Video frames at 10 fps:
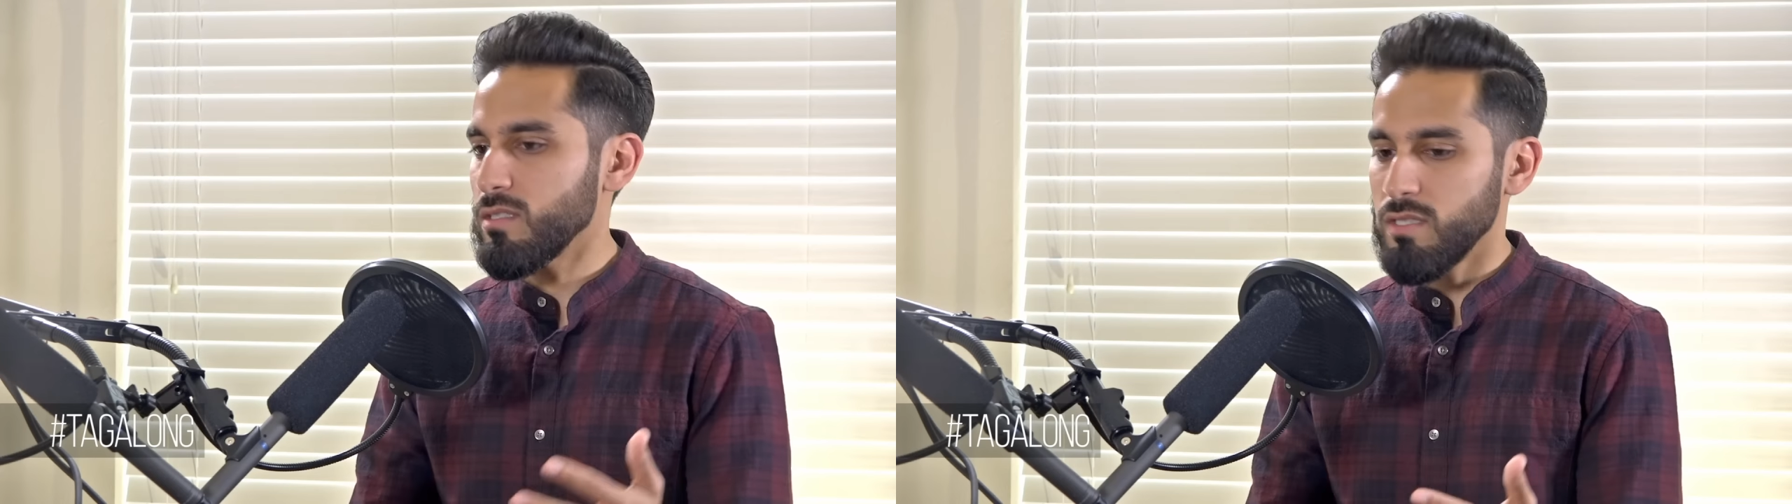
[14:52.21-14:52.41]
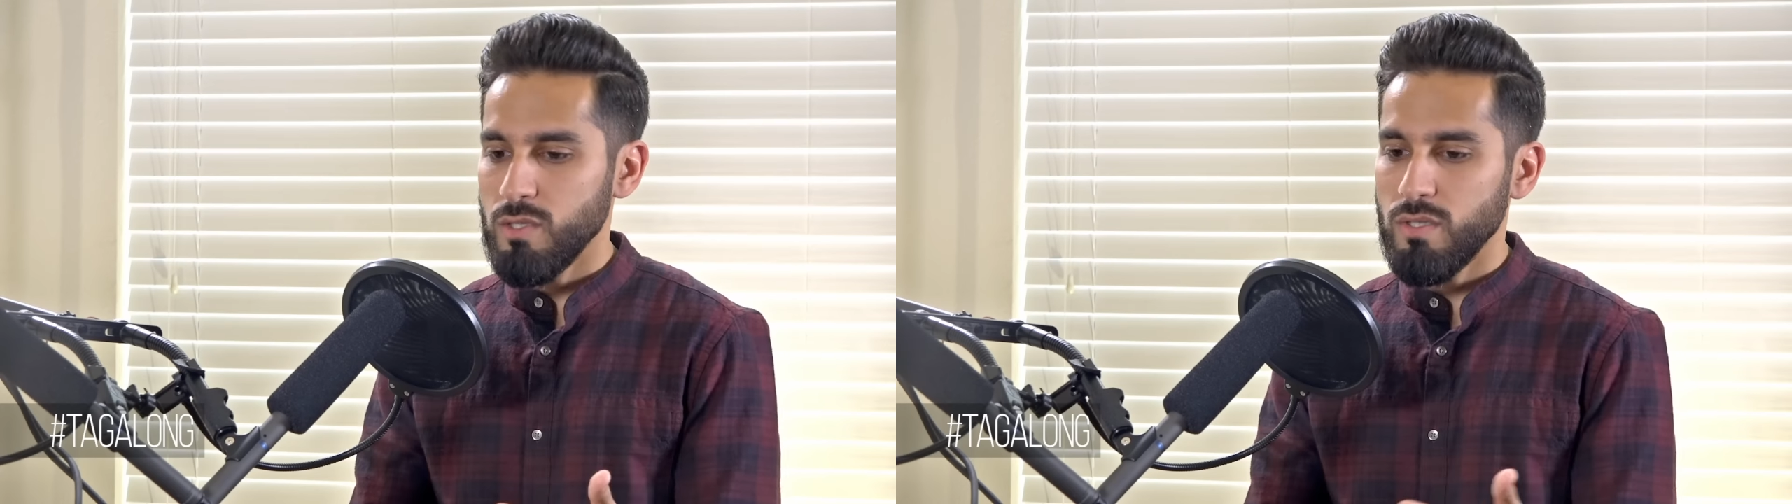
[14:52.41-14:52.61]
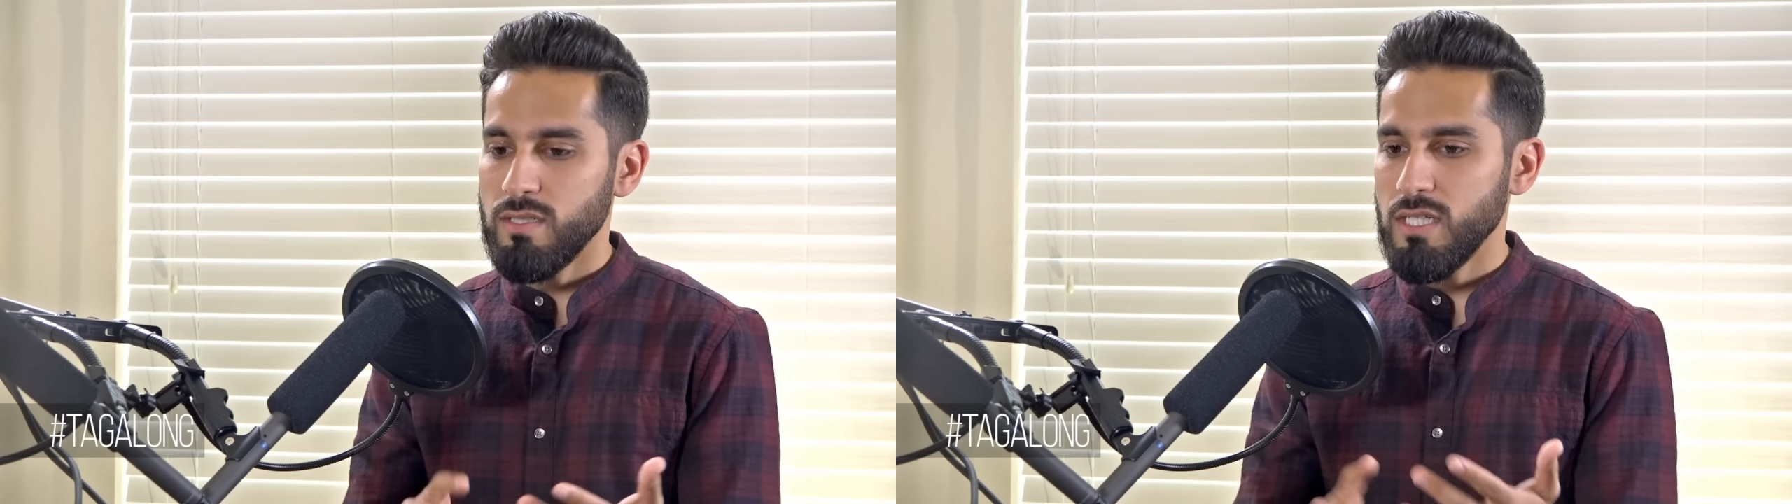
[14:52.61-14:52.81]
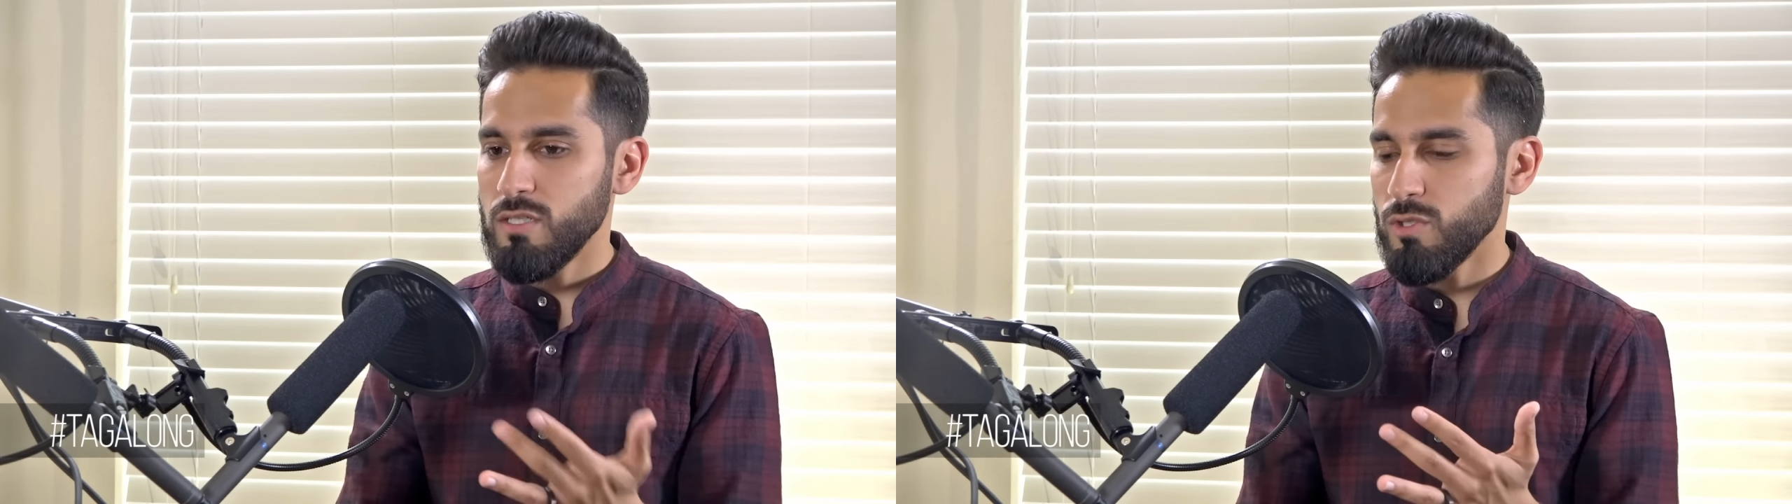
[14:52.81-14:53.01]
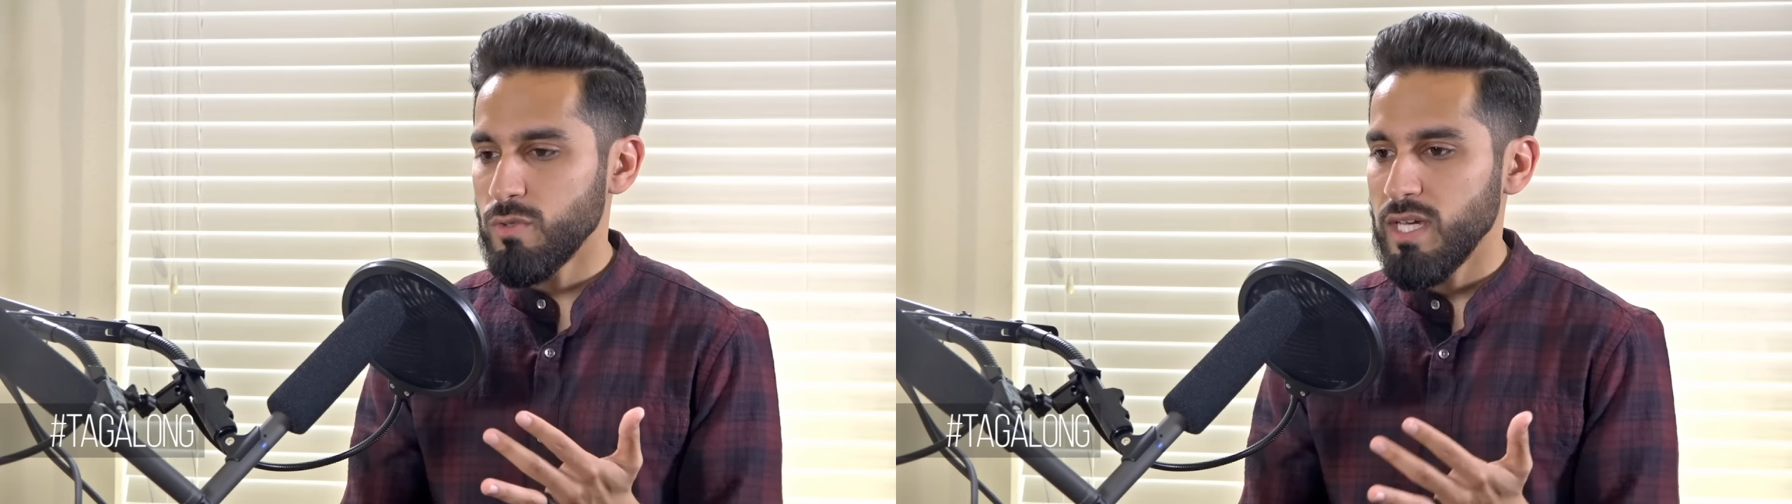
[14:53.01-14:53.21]
You can do a
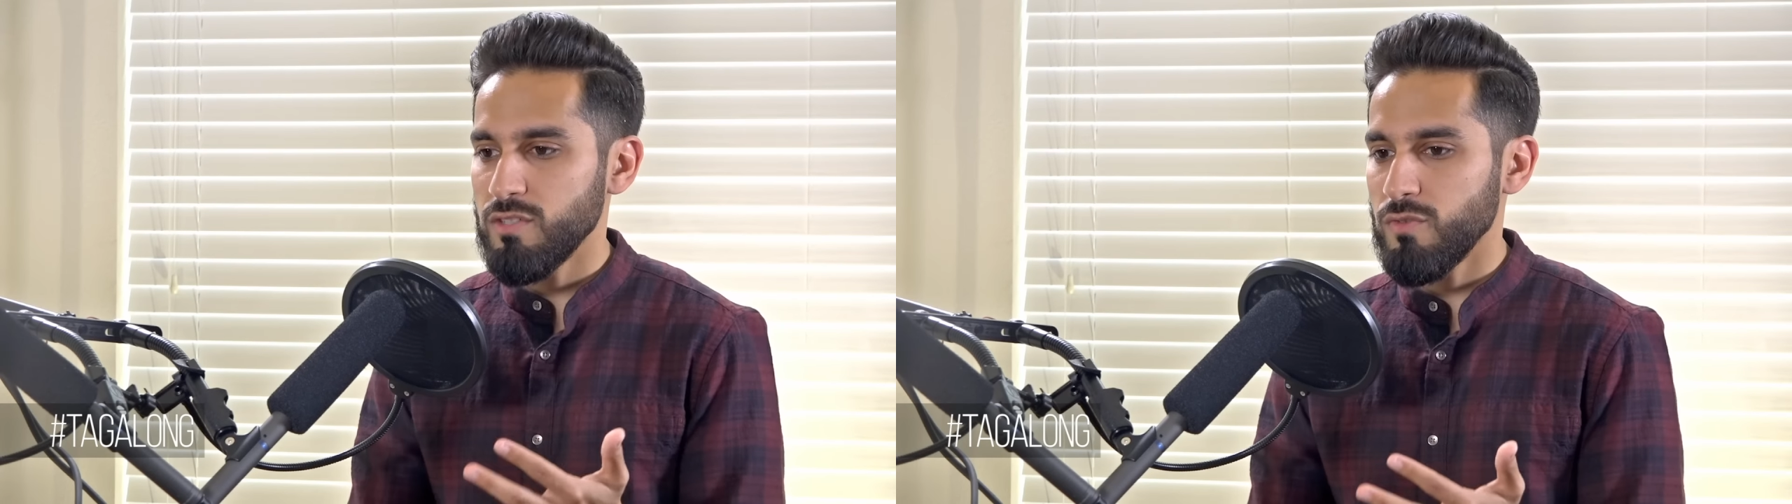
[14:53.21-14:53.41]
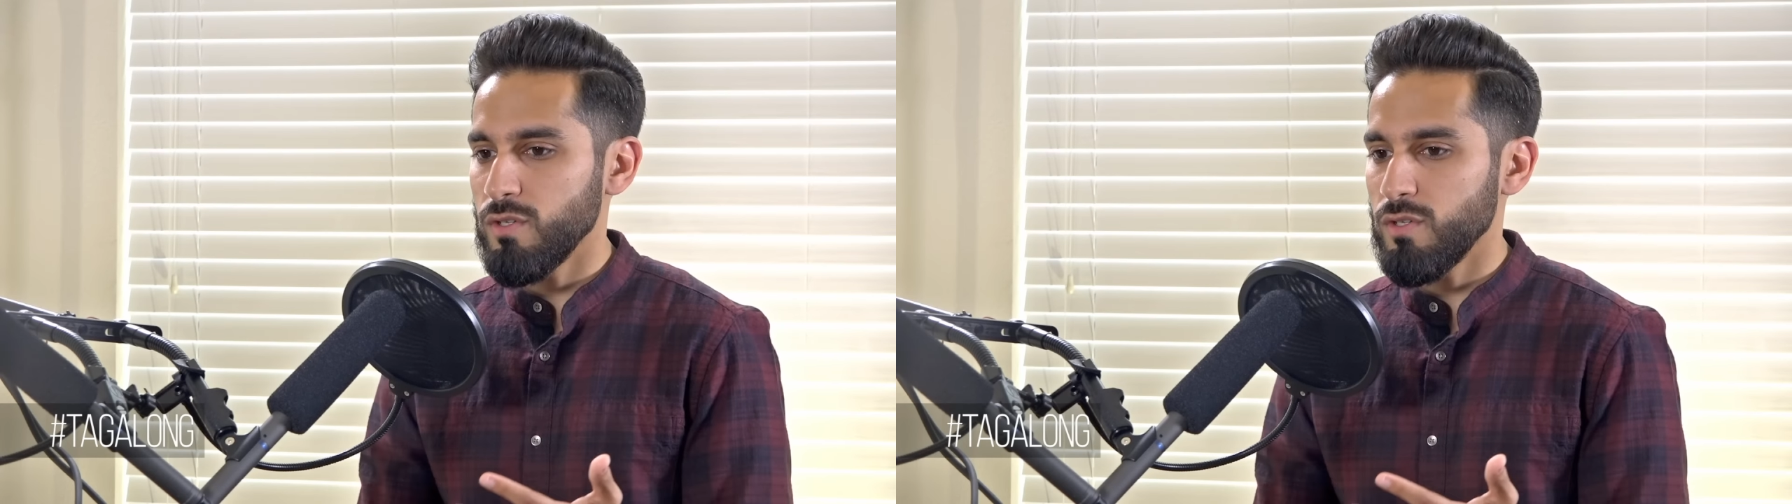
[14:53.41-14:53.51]
digital transfer,